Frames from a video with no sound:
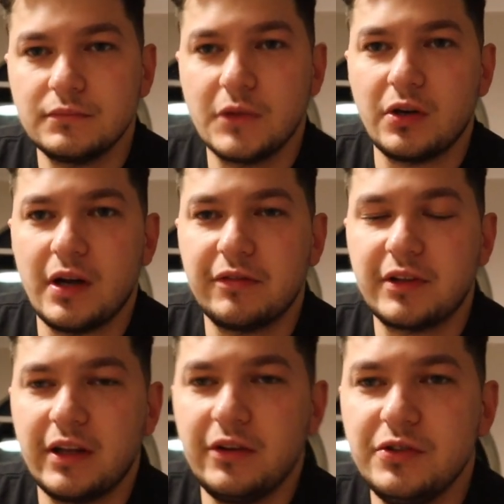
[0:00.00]
I'm gonna have
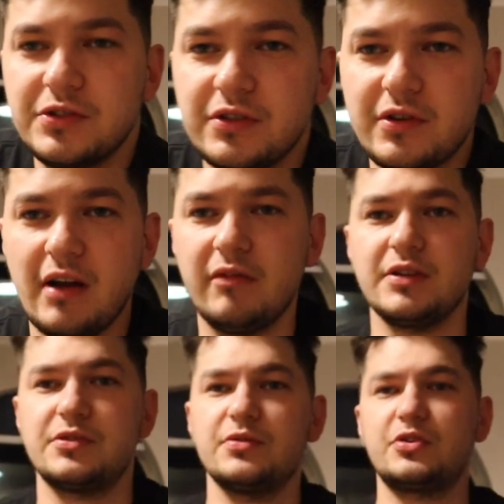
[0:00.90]
to get used to
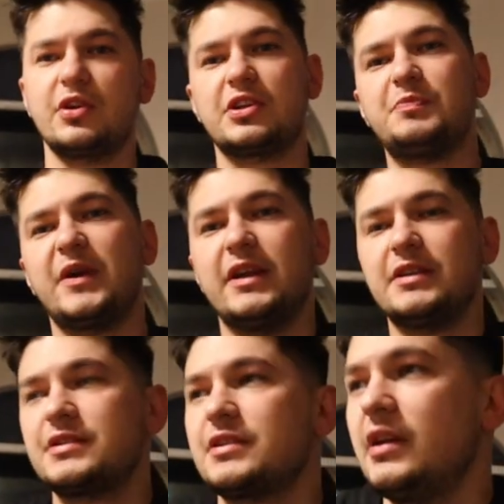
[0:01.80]
traveling. So it's good
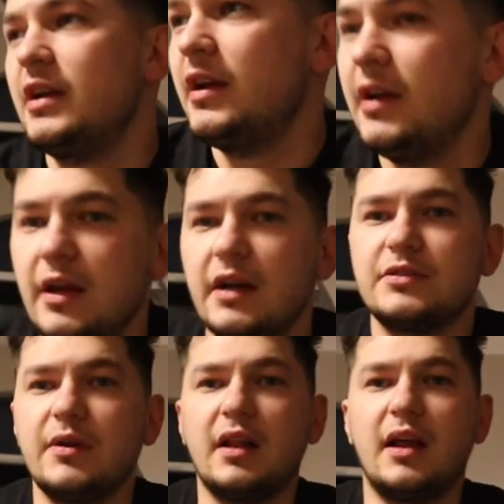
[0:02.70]
experience,
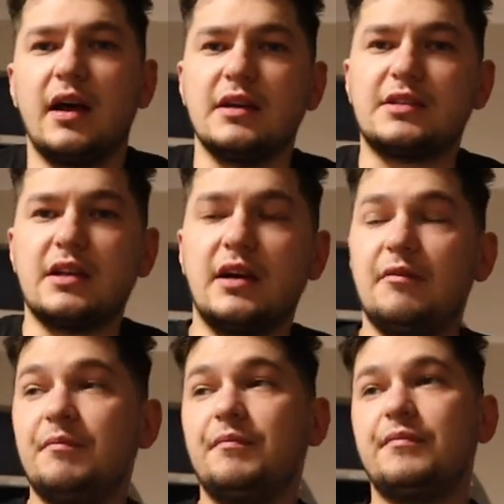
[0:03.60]
as well as
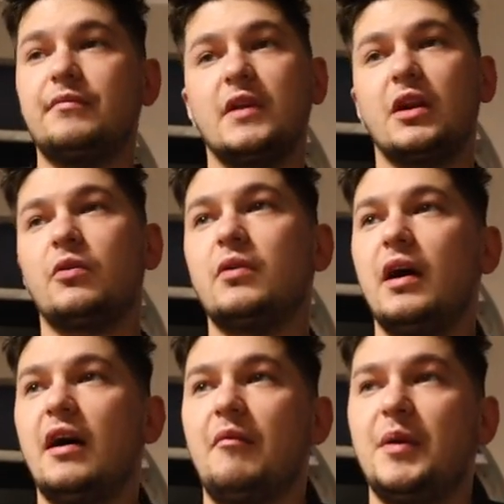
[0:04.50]
um, you know
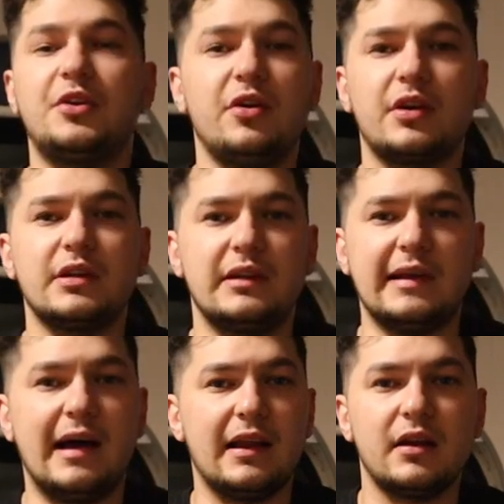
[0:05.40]
I've been talking to
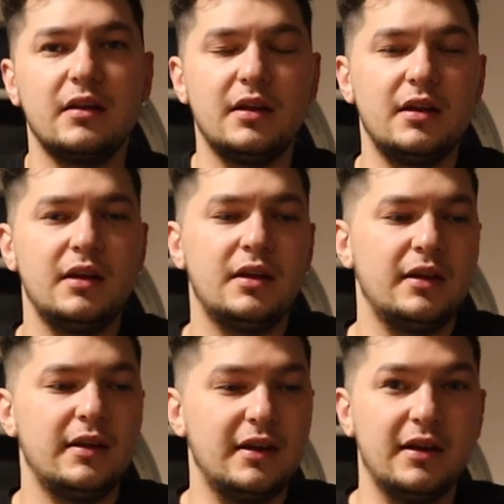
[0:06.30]
Dan.
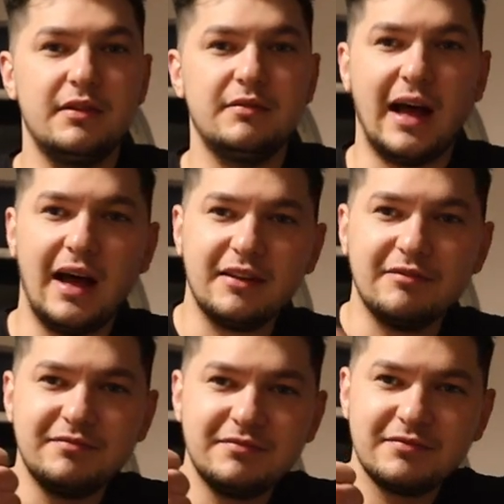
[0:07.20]
Uh, Dan,
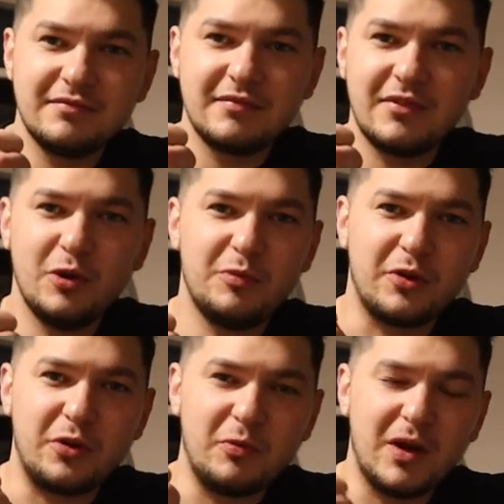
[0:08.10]
hope
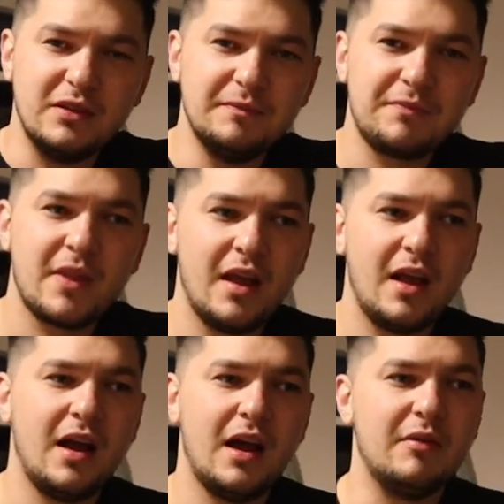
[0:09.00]
you're doing well.
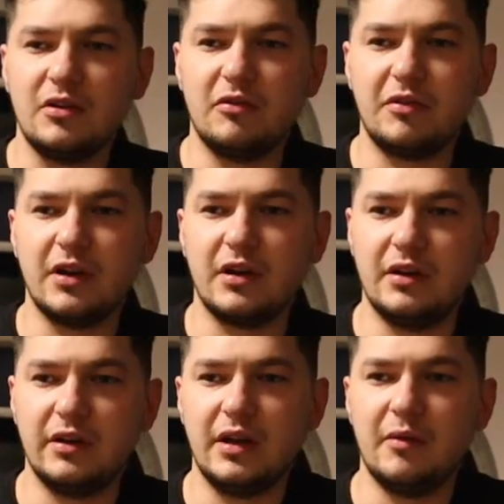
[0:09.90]
I'm uh,
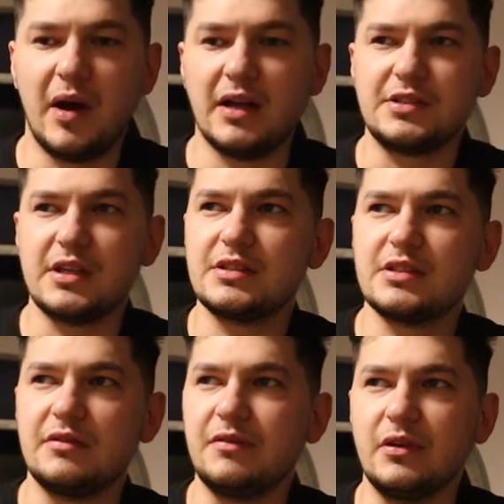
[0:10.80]
over in
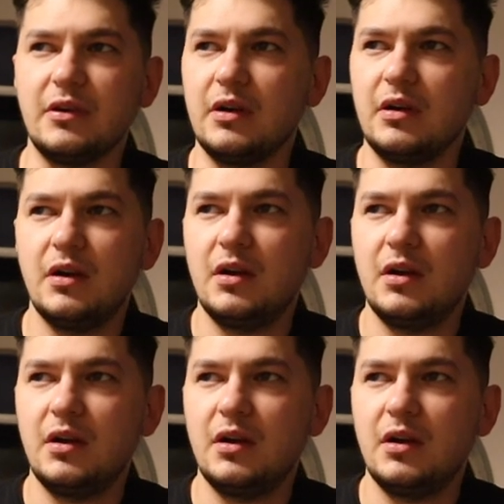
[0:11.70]
Manchester for